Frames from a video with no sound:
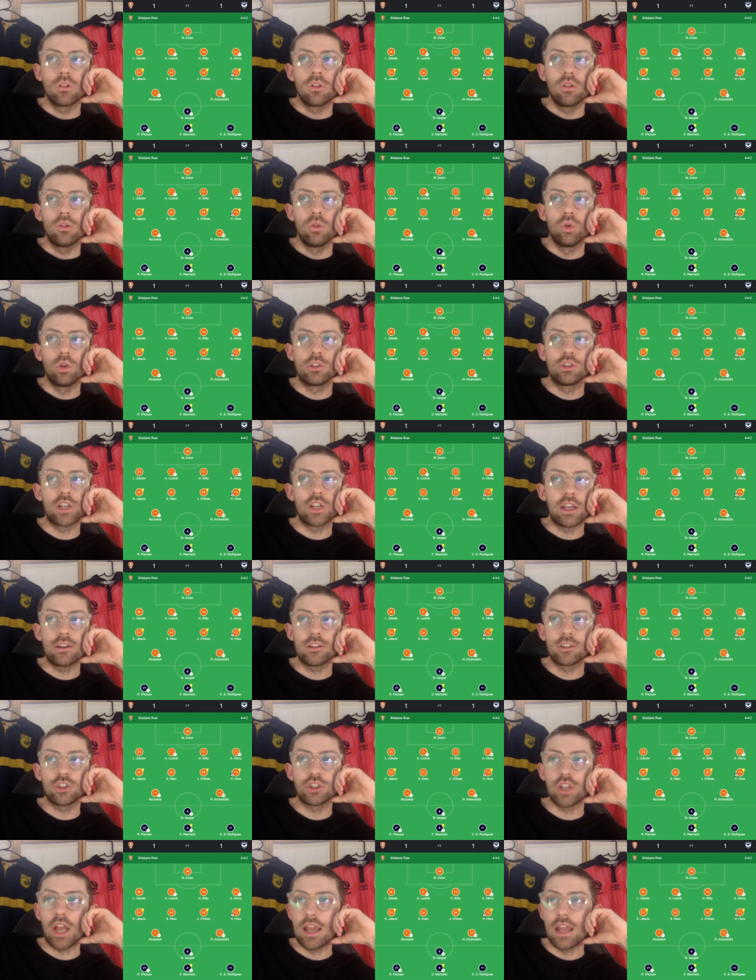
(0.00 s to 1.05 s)
Look, Jay
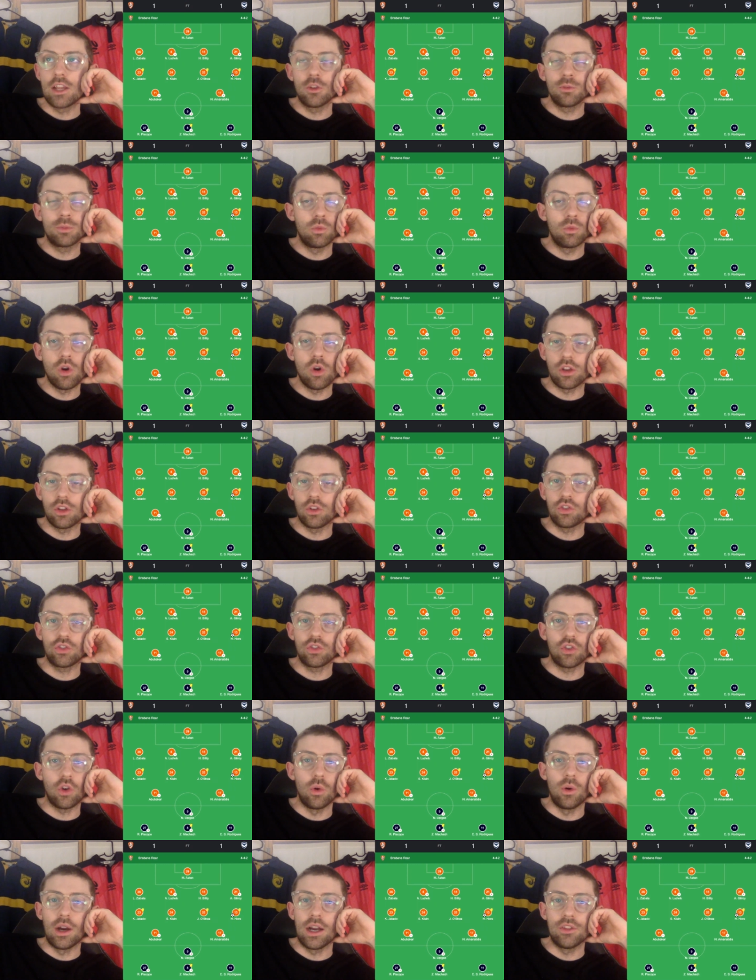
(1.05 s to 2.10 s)
O'Shea has been working
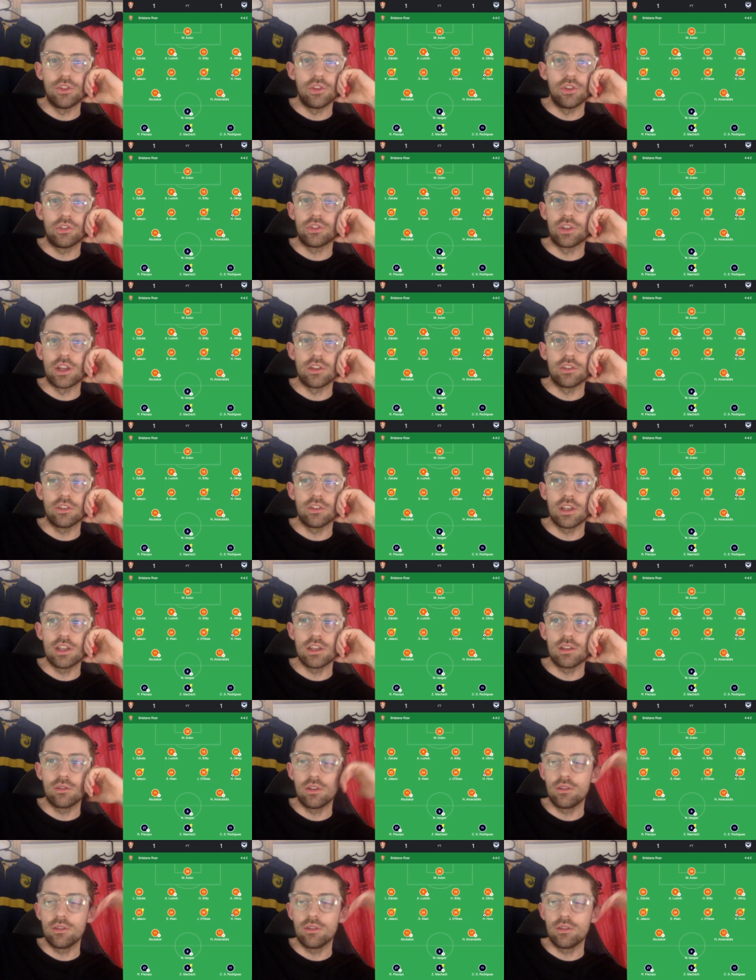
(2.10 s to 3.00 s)
so hard this season.